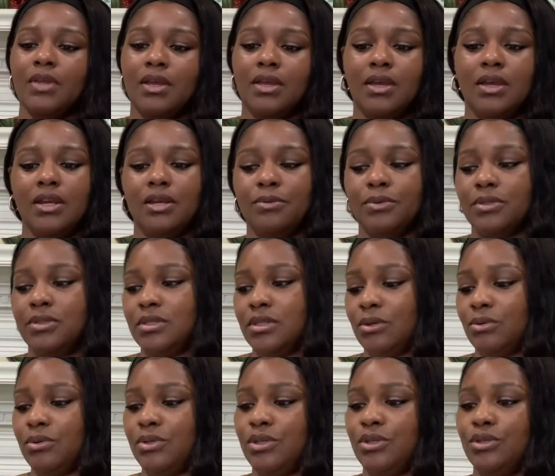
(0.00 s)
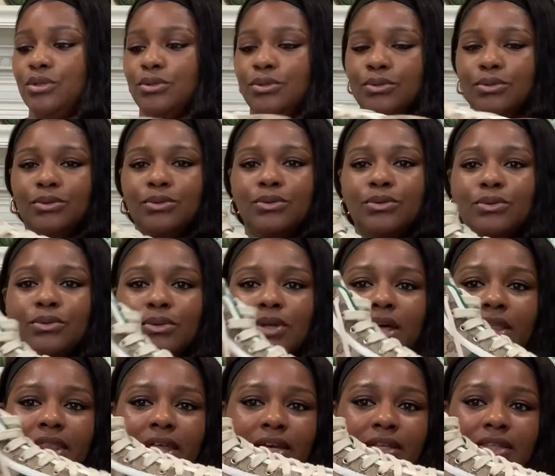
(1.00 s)
And it was so cute. I
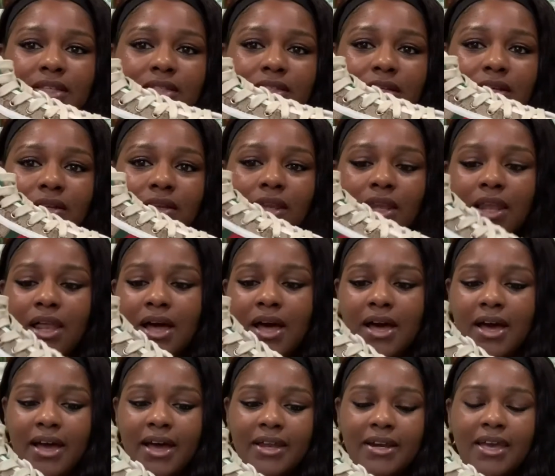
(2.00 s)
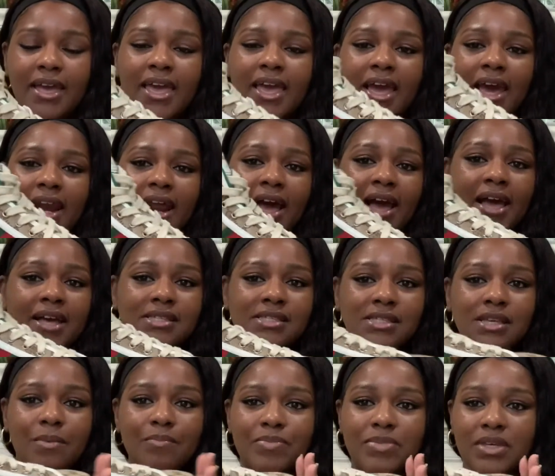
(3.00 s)
like these a lot. And I got
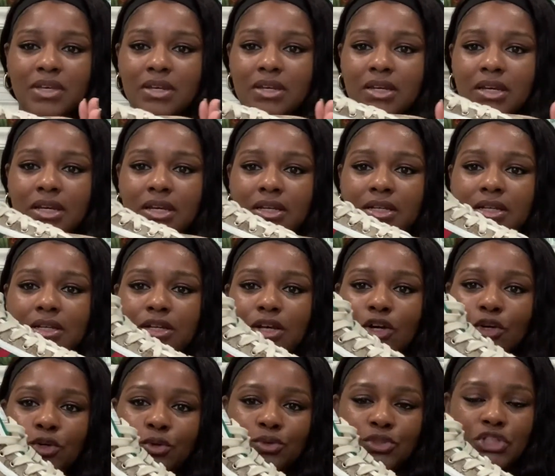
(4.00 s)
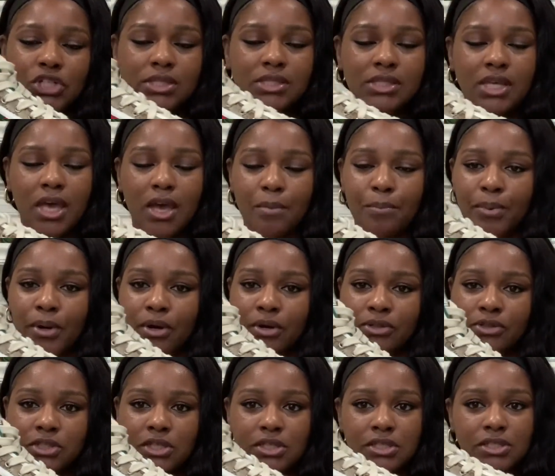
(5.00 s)
something, a Gucci set,
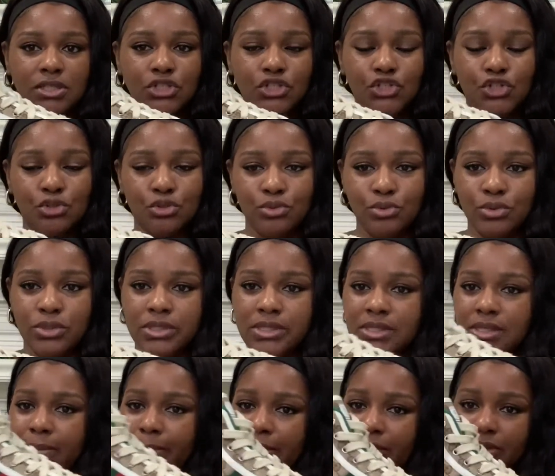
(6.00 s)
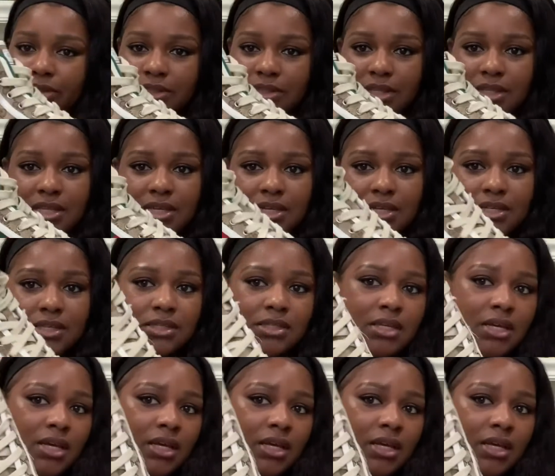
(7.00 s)
purse, and shoes similar to this.